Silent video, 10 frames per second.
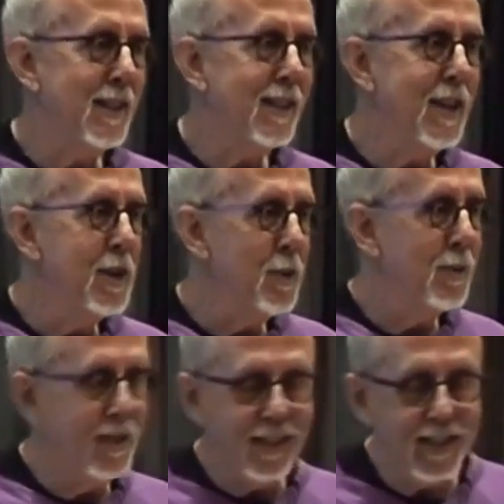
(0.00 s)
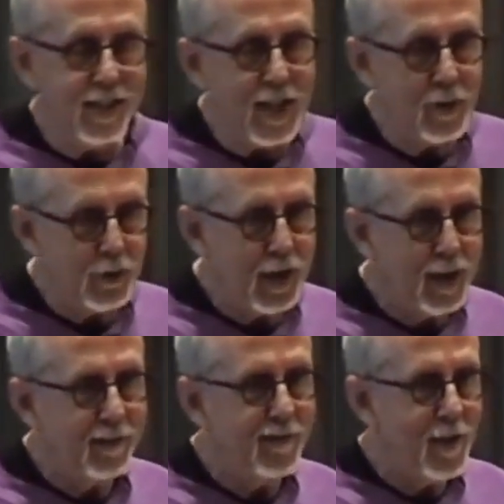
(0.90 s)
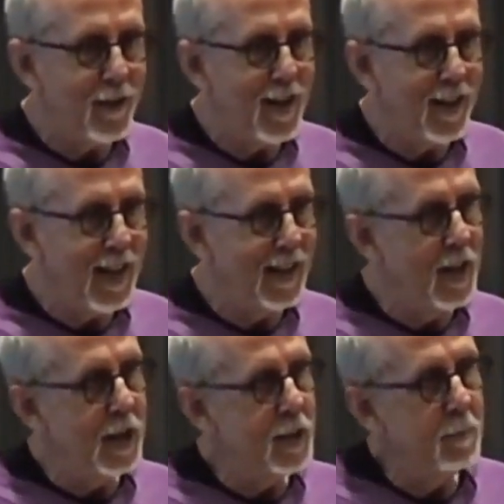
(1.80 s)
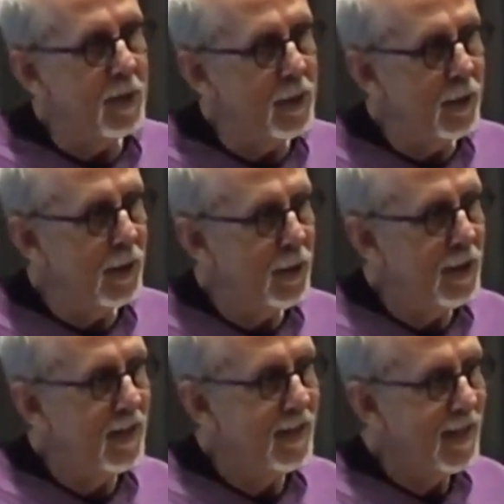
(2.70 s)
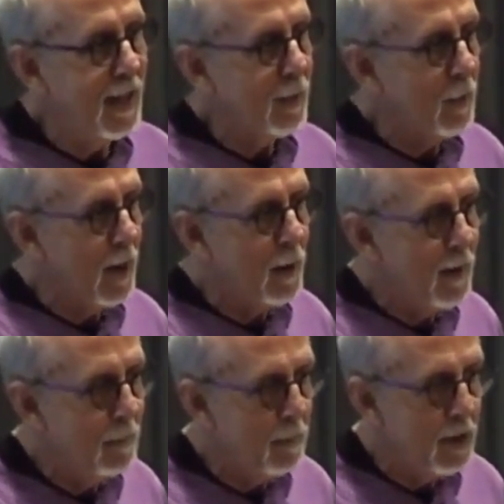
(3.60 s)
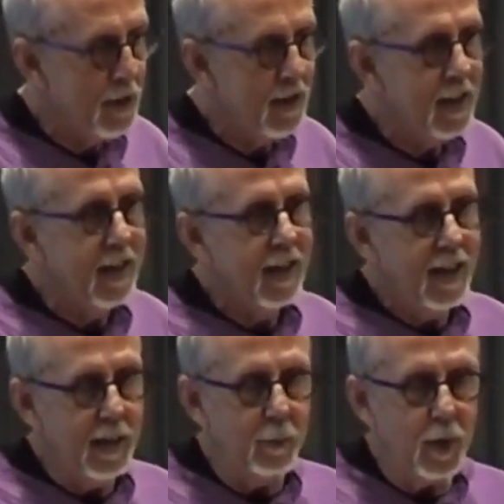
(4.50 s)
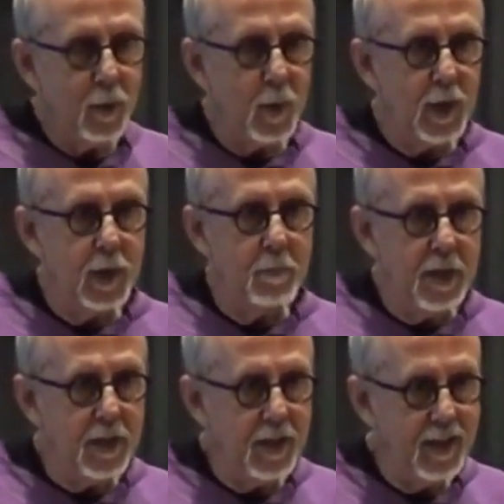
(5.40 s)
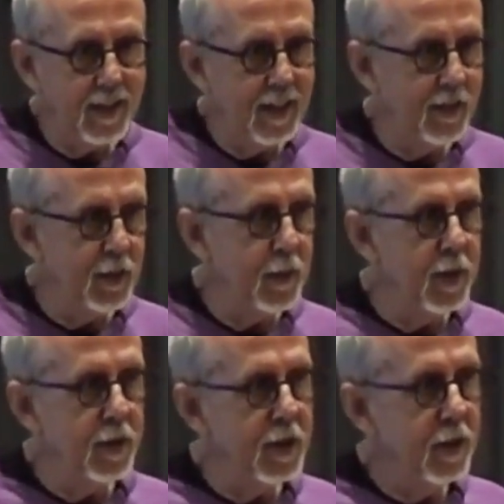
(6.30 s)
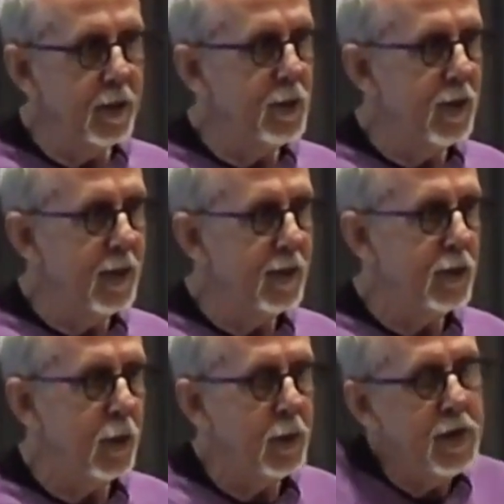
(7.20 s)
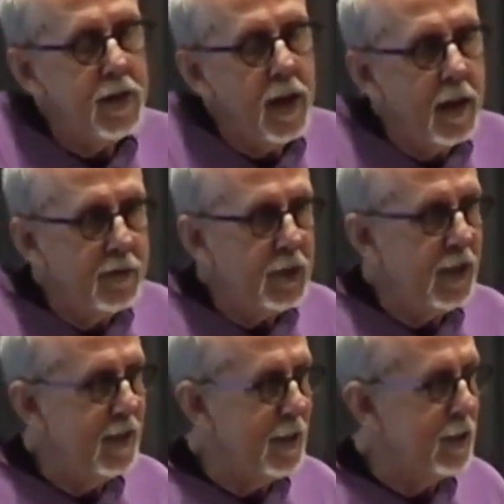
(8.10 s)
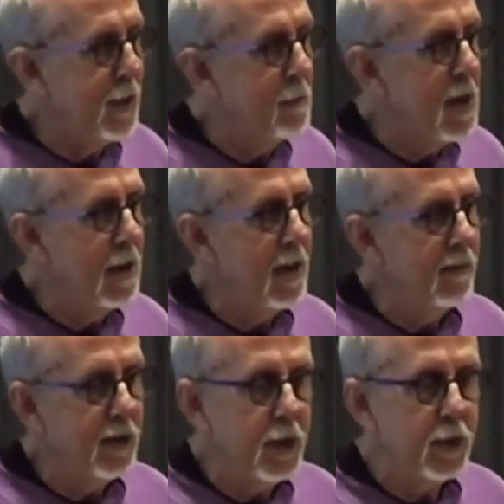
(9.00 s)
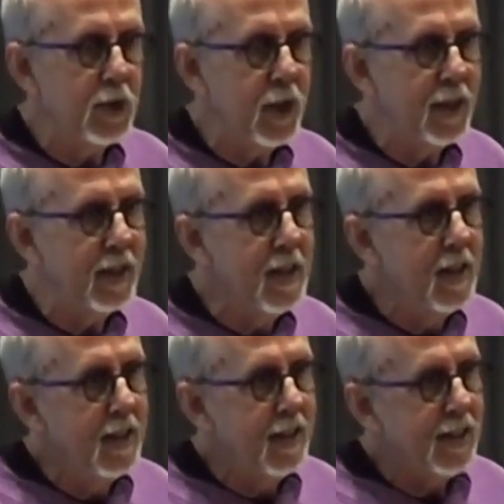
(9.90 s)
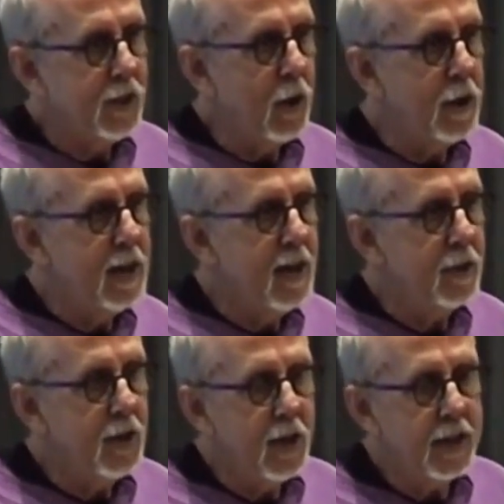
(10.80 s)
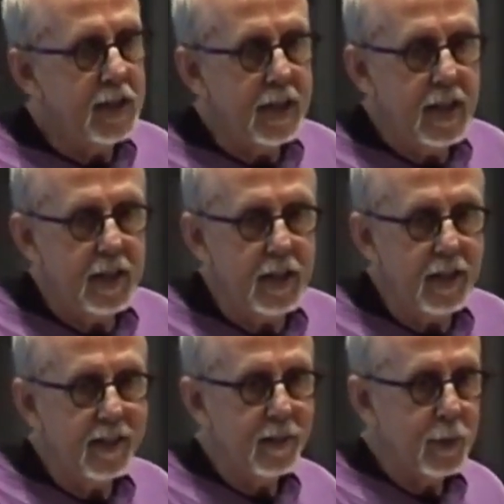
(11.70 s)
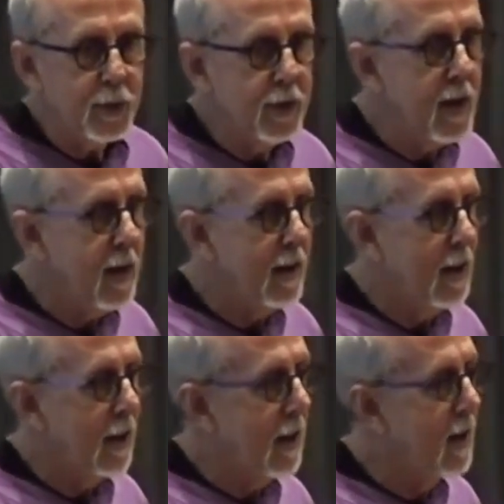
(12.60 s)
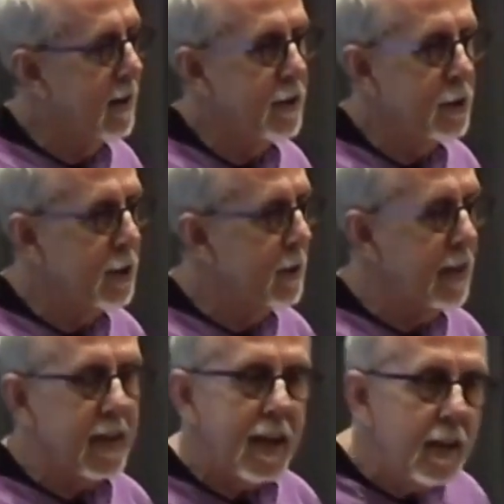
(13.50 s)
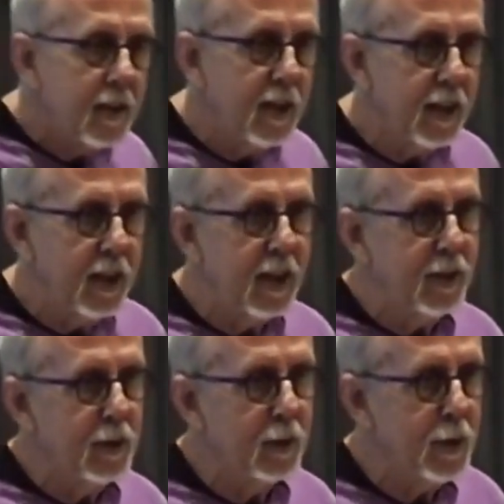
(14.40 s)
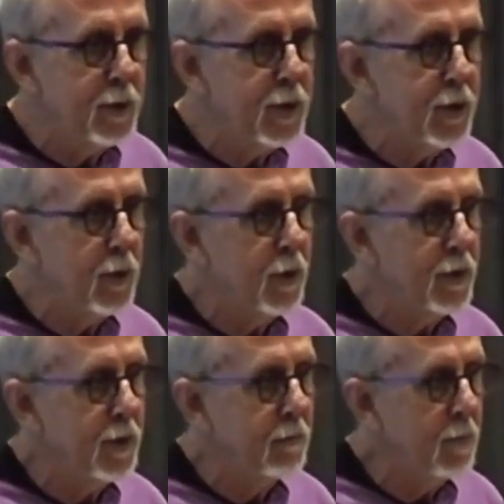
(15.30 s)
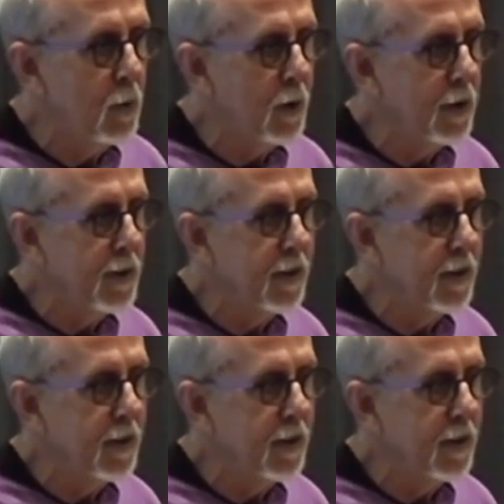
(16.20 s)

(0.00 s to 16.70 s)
You know, it sounds like far out headlines, but you look at like where we've been and where we're going to be in 200 years, and it's so crazy. I've seen this in my life. You know, it's like starting out in 1980, there was not a lot, you couldn't get anything in any of the grocery stores in Portland.